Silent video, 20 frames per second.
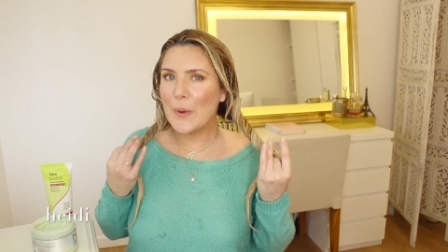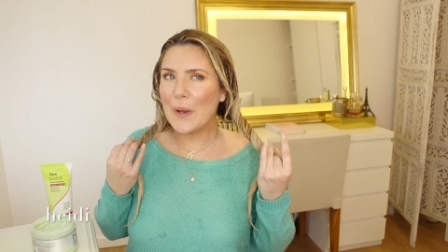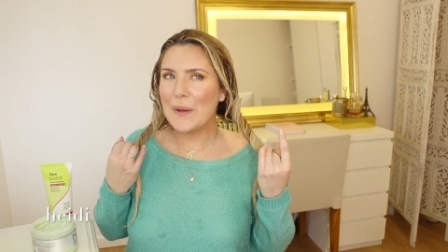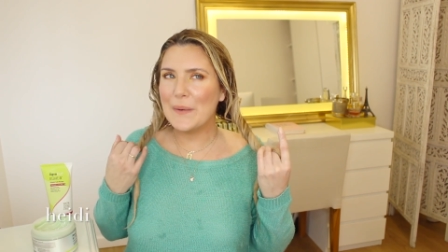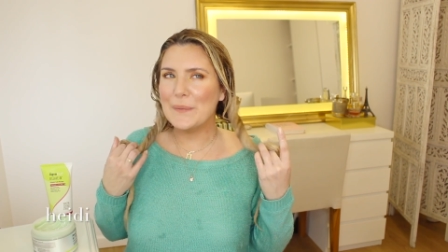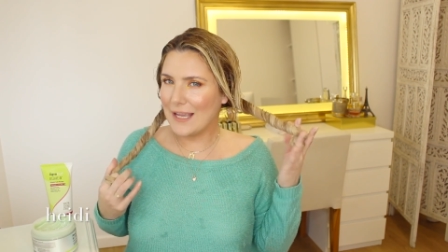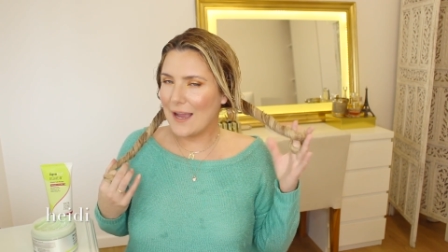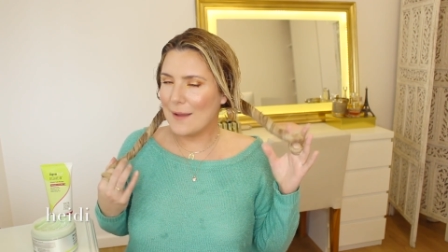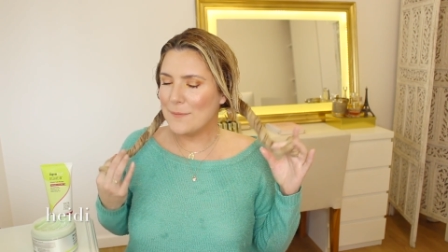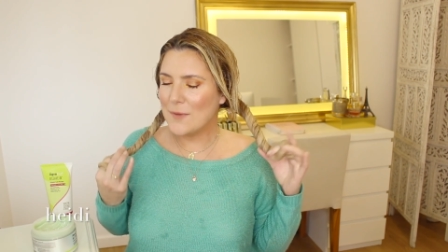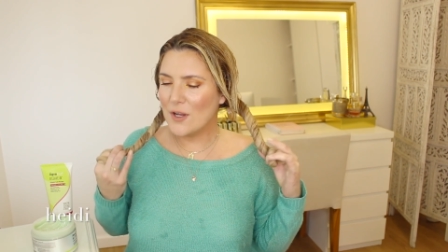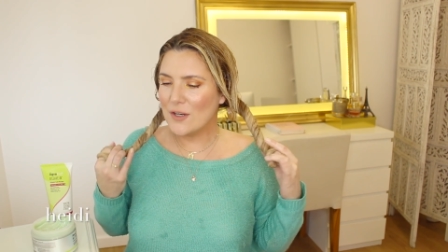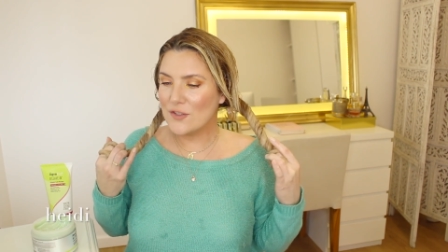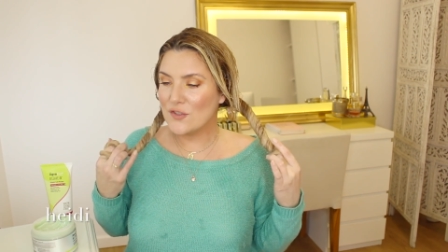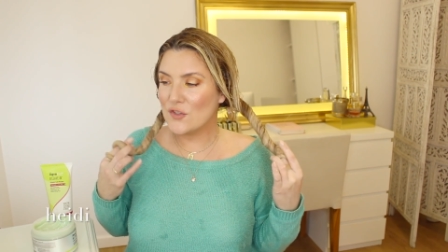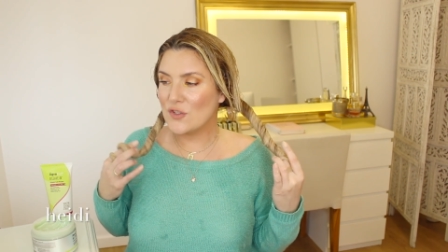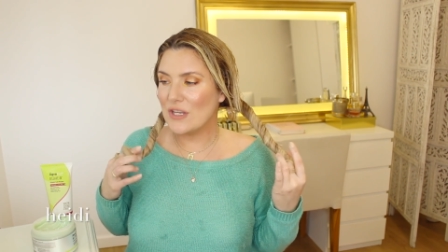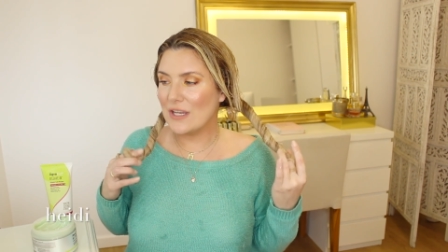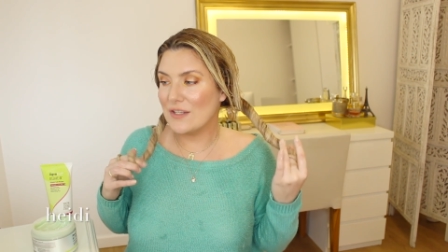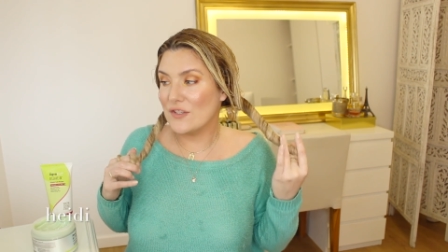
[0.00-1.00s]
but I'm
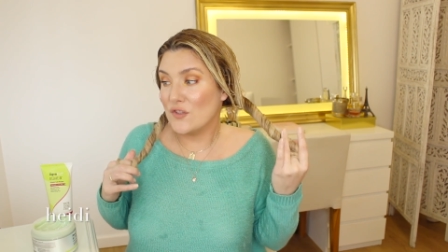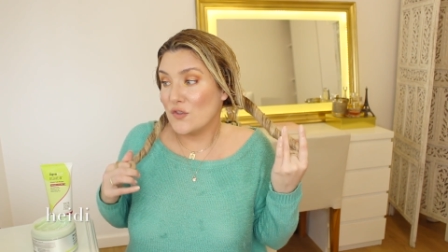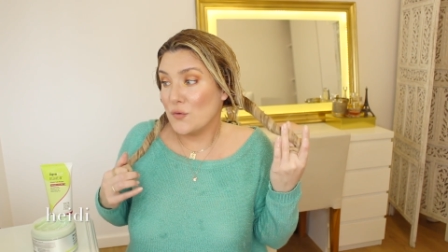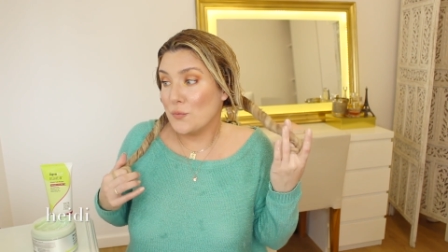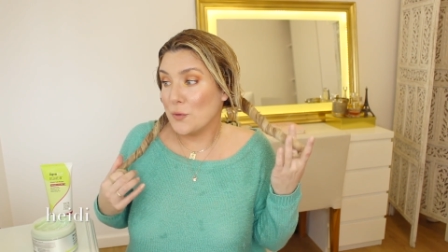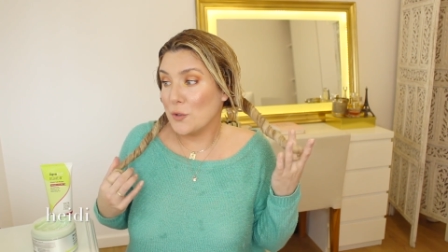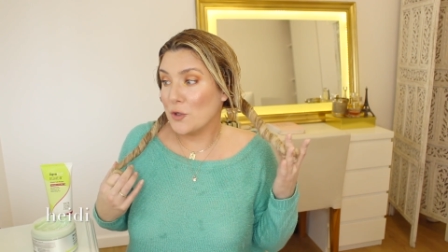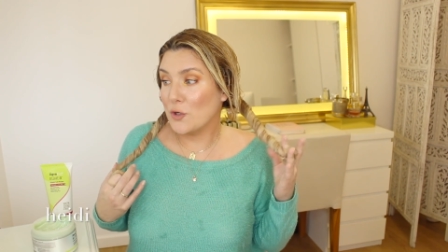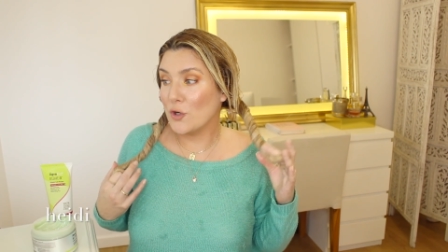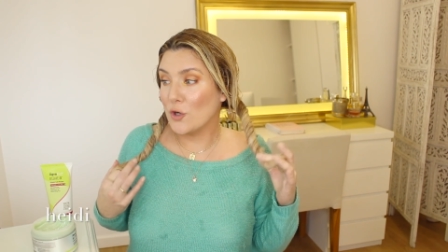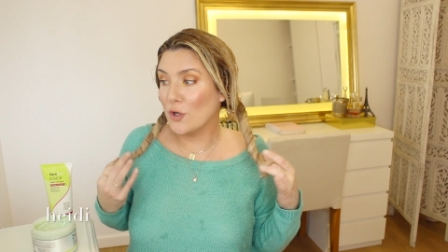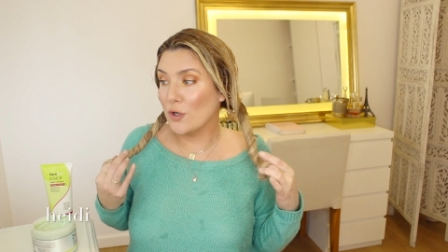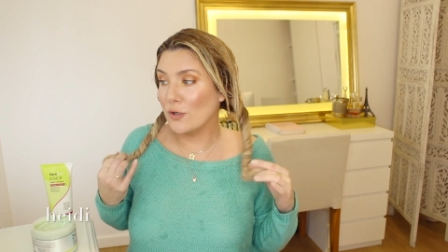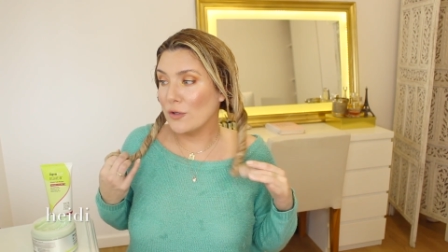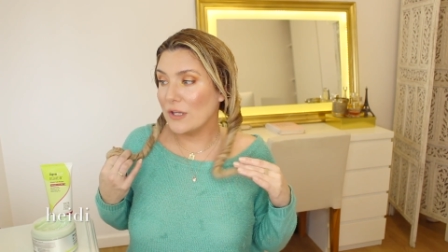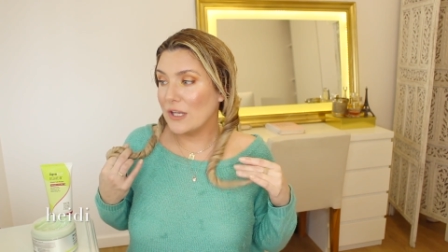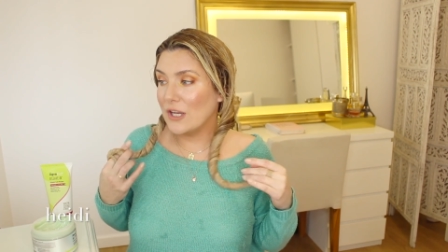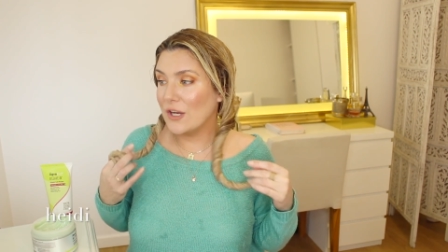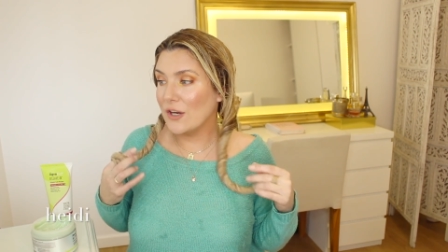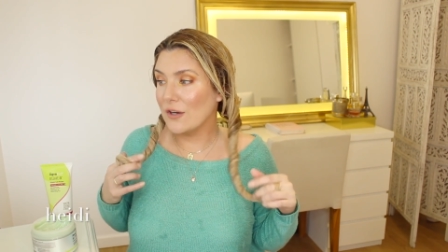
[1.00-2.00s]
not a super
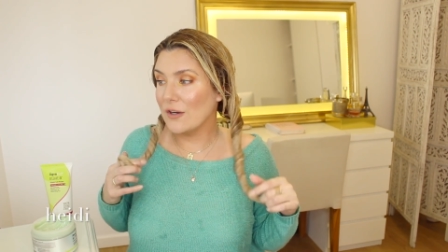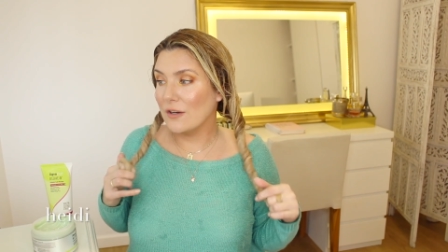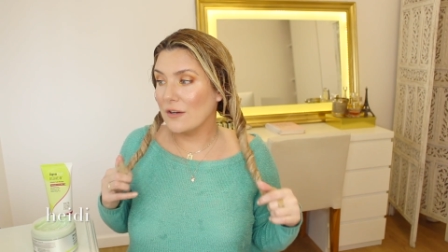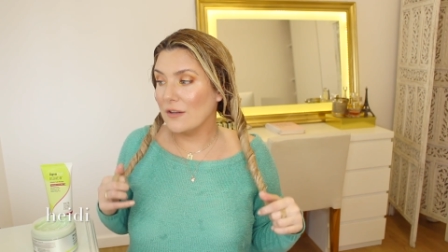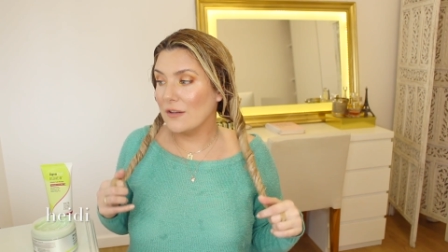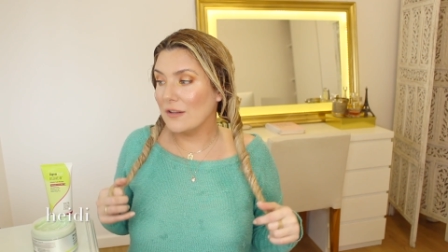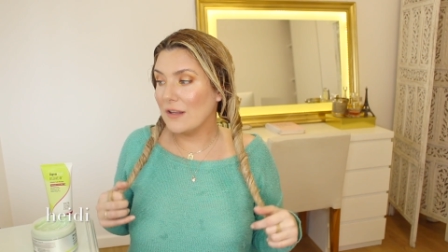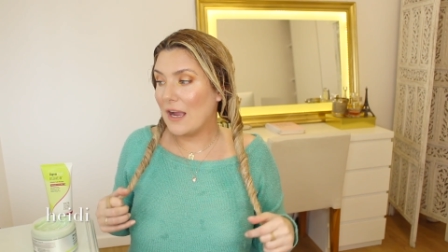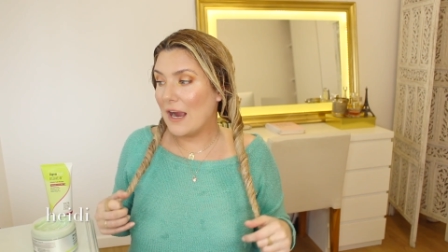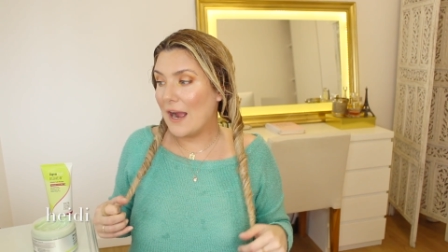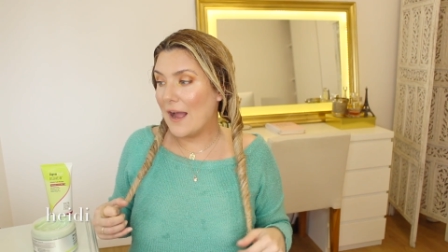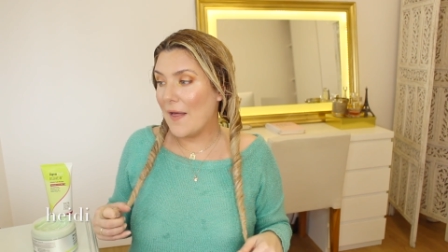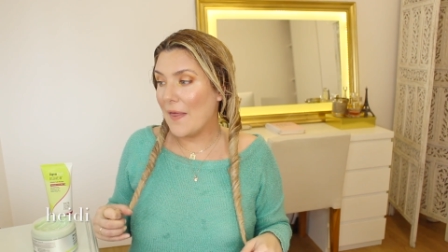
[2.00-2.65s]
curly girl.